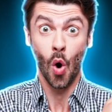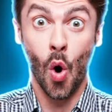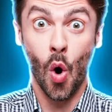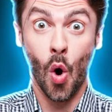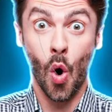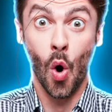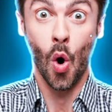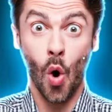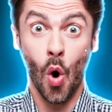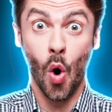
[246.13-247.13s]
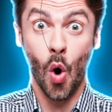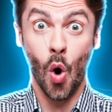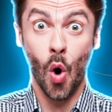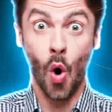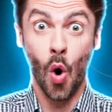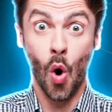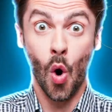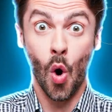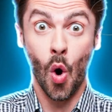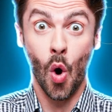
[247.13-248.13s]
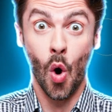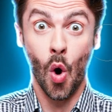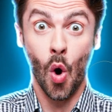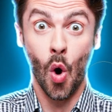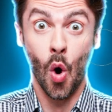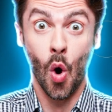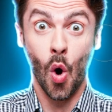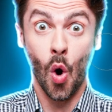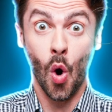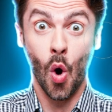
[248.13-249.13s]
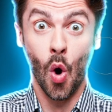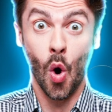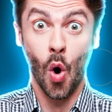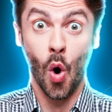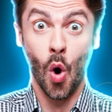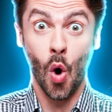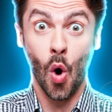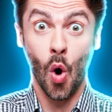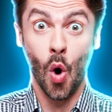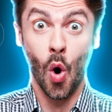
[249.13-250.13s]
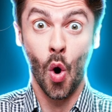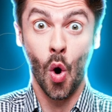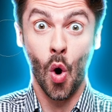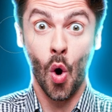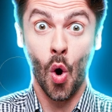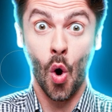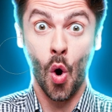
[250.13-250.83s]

[no speech]